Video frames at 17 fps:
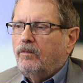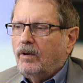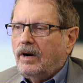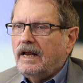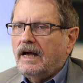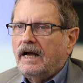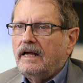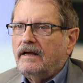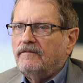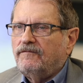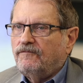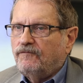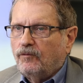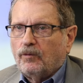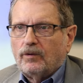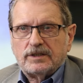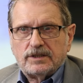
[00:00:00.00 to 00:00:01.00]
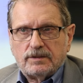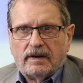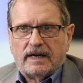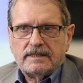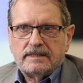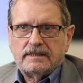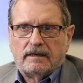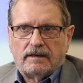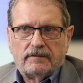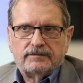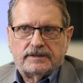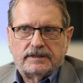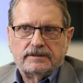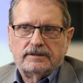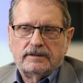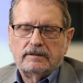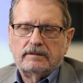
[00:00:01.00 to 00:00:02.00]
what I have forced myself
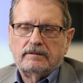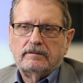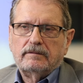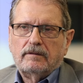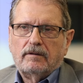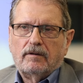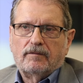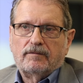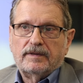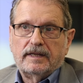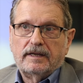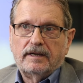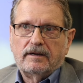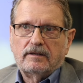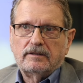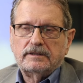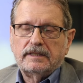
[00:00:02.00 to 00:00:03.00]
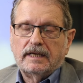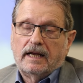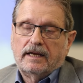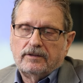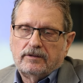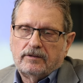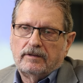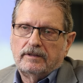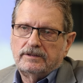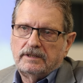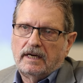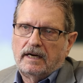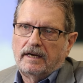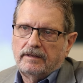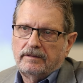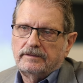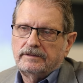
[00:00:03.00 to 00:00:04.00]
to do over the years, and I encourage
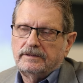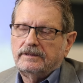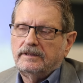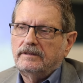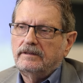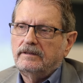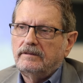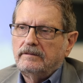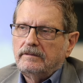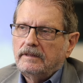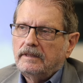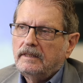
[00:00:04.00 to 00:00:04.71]
others to do,